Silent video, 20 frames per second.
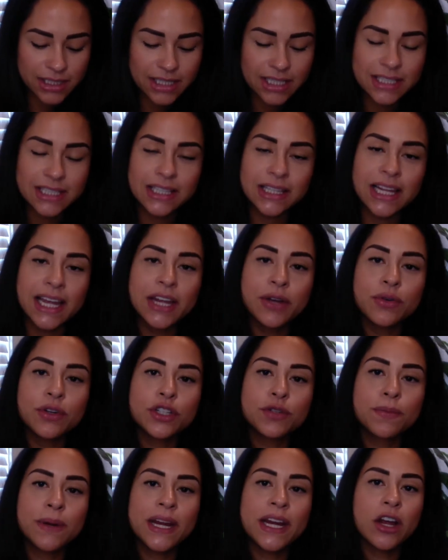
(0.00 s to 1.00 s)
is
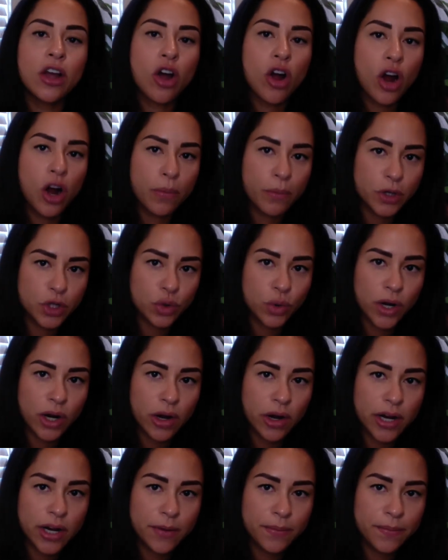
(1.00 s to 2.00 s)
language being
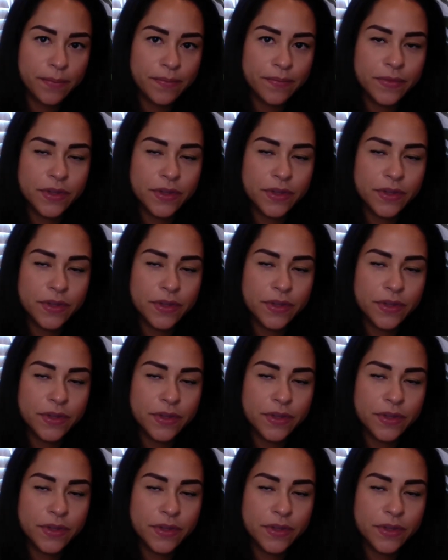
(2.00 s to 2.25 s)
arbitrary.